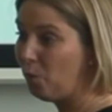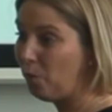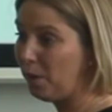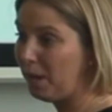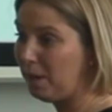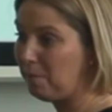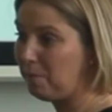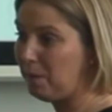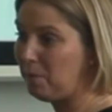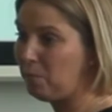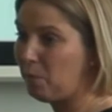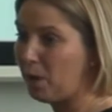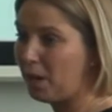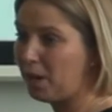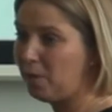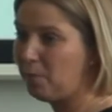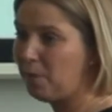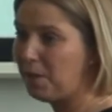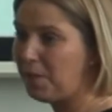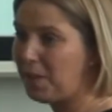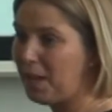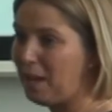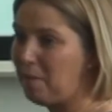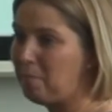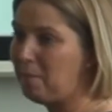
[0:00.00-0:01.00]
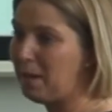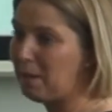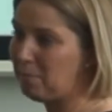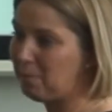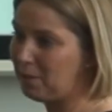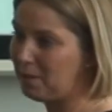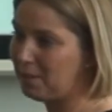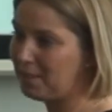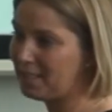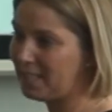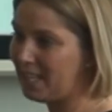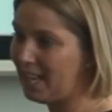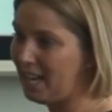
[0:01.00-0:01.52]
when I've been working with that
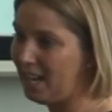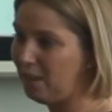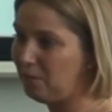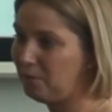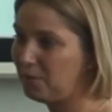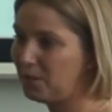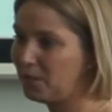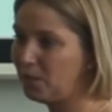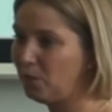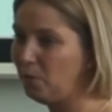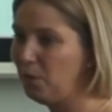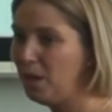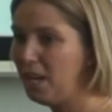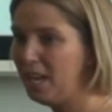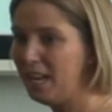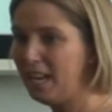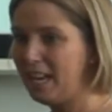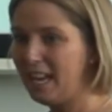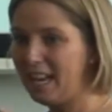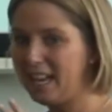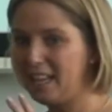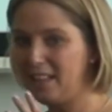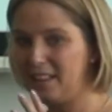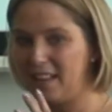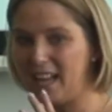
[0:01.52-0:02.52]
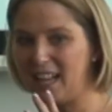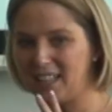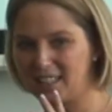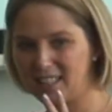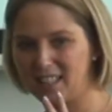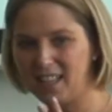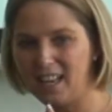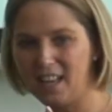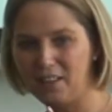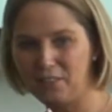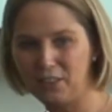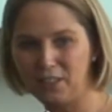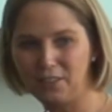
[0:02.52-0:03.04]
member of staff. So that's
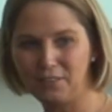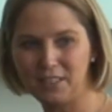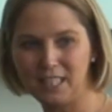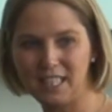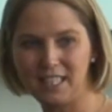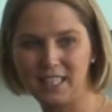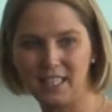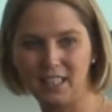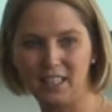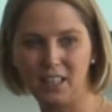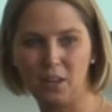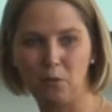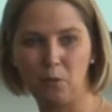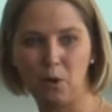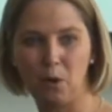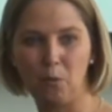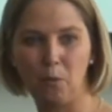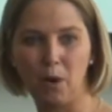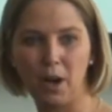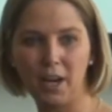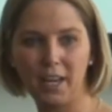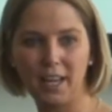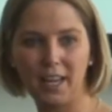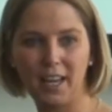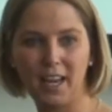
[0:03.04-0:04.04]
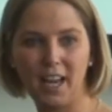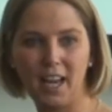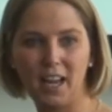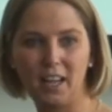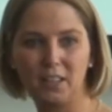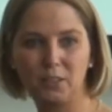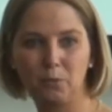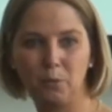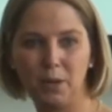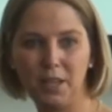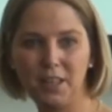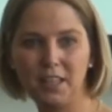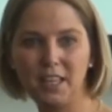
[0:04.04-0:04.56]
the level of detail that we're working
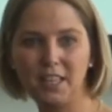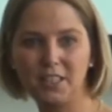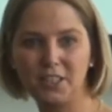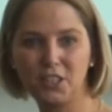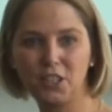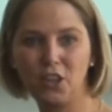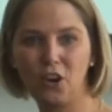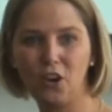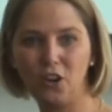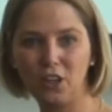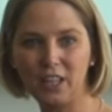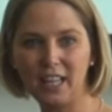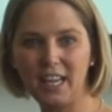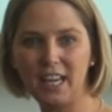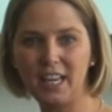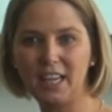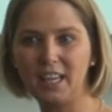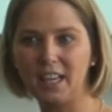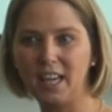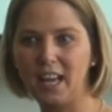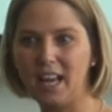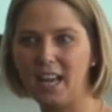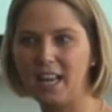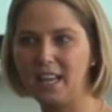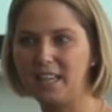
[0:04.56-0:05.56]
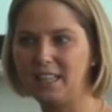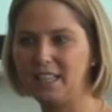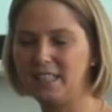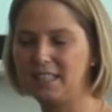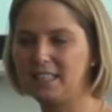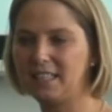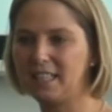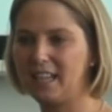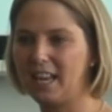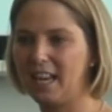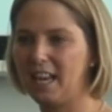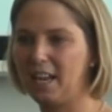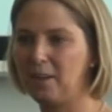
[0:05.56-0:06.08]
at with each colleague,
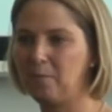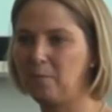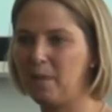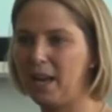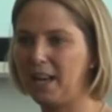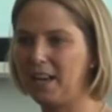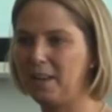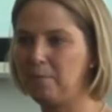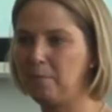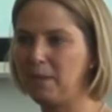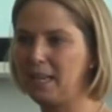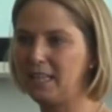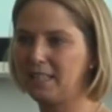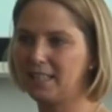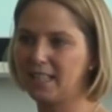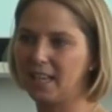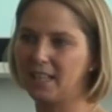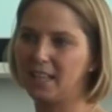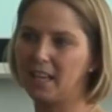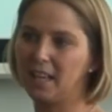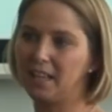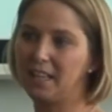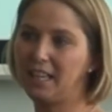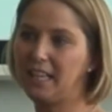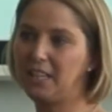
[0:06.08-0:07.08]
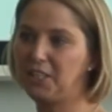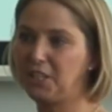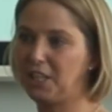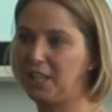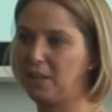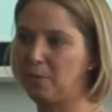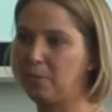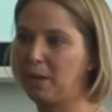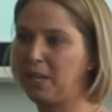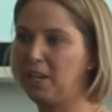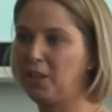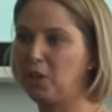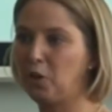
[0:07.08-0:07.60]
and it means then that each
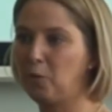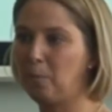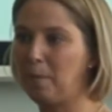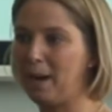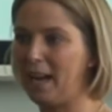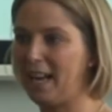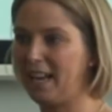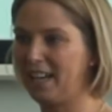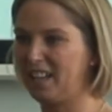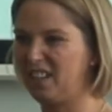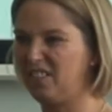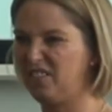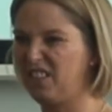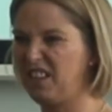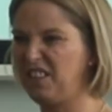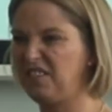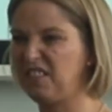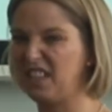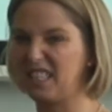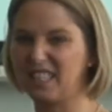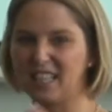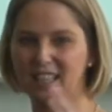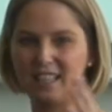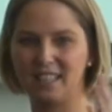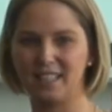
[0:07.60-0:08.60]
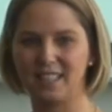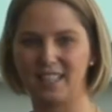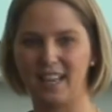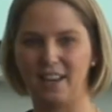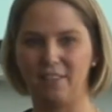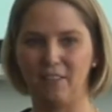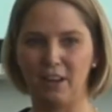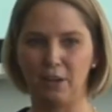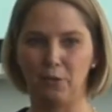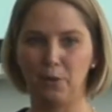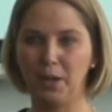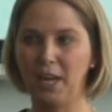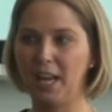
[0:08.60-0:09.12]
year we can go back and revisit and say,
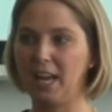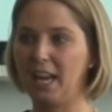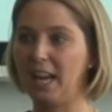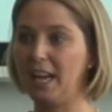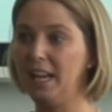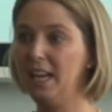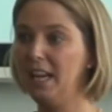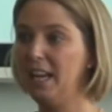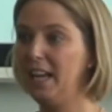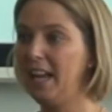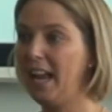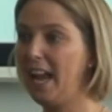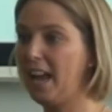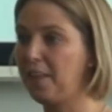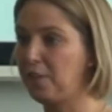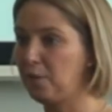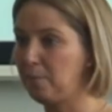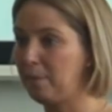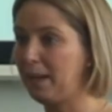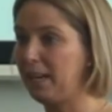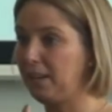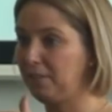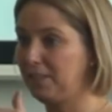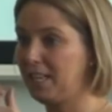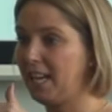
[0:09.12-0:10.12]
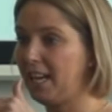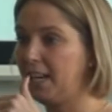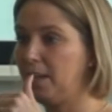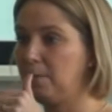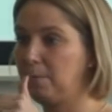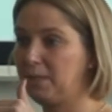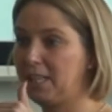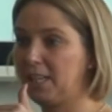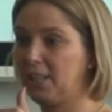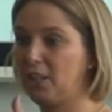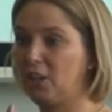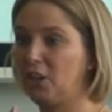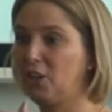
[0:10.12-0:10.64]
right, okay, Heather might have taken a
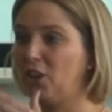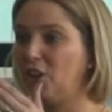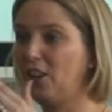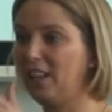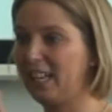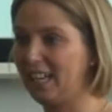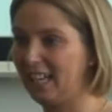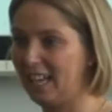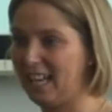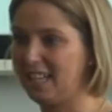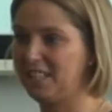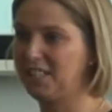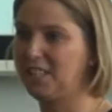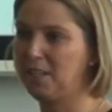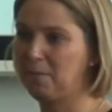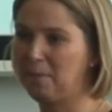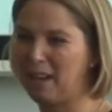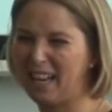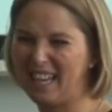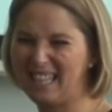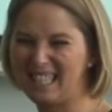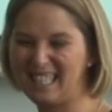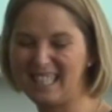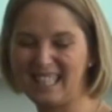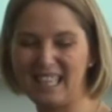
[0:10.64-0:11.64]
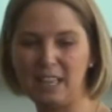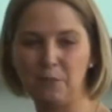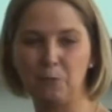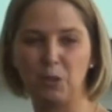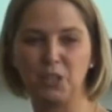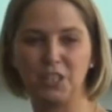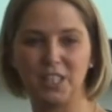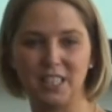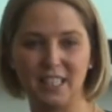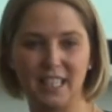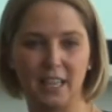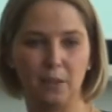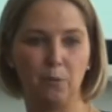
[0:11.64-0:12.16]
particular colleague last year, but I can see
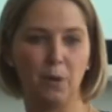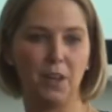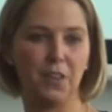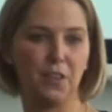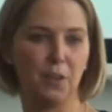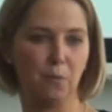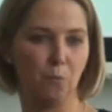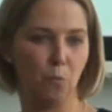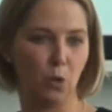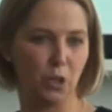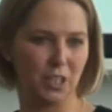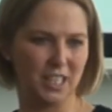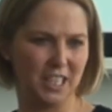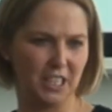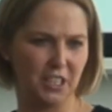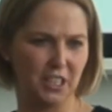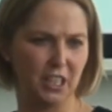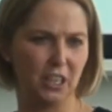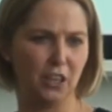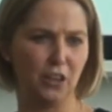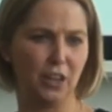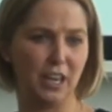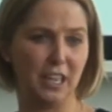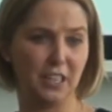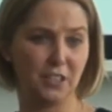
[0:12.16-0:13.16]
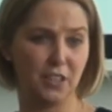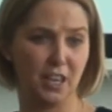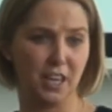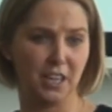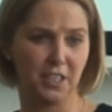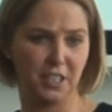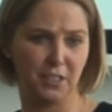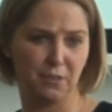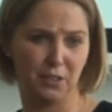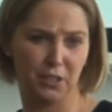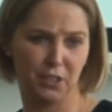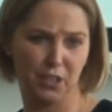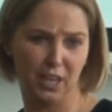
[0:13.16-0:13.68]
what she did with them, what teaching and learning
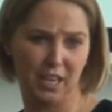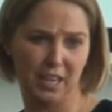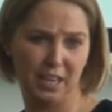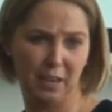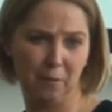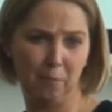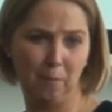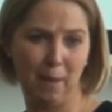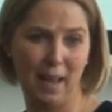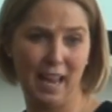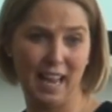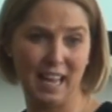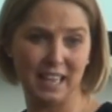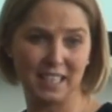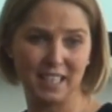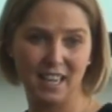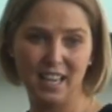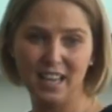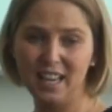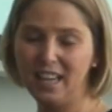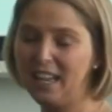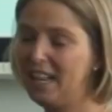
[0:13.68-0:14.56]
strategies trying to embed